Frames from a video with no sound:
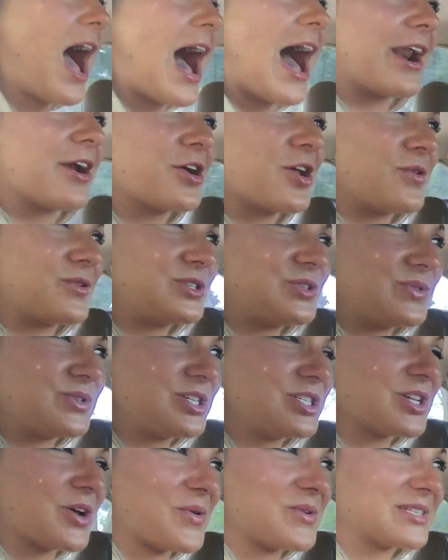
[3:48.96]
I don't know. She would
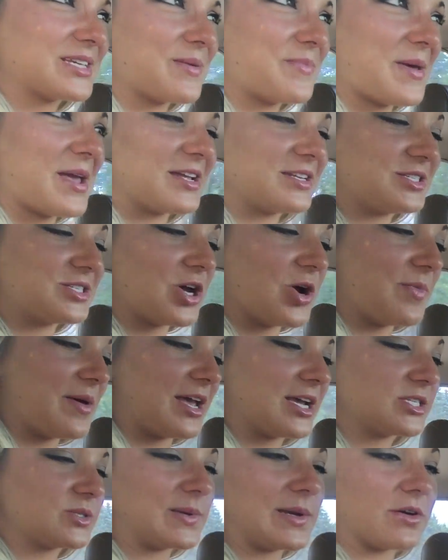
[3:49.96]
just always get pants so
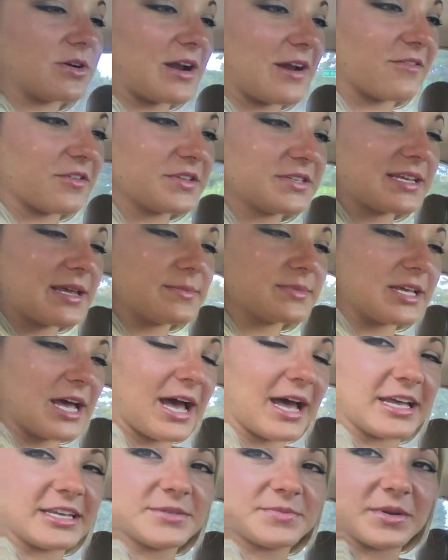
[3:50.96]
big, so we were never the same
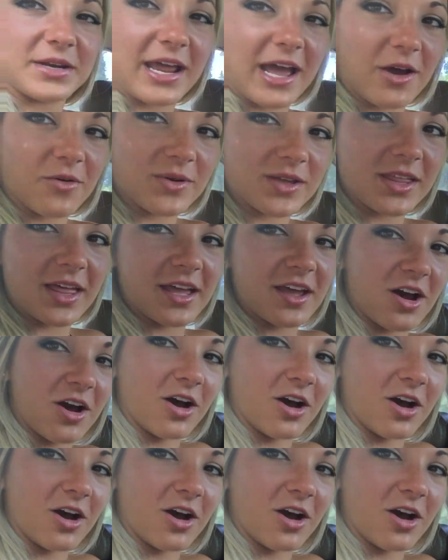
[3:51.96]
size. But now we like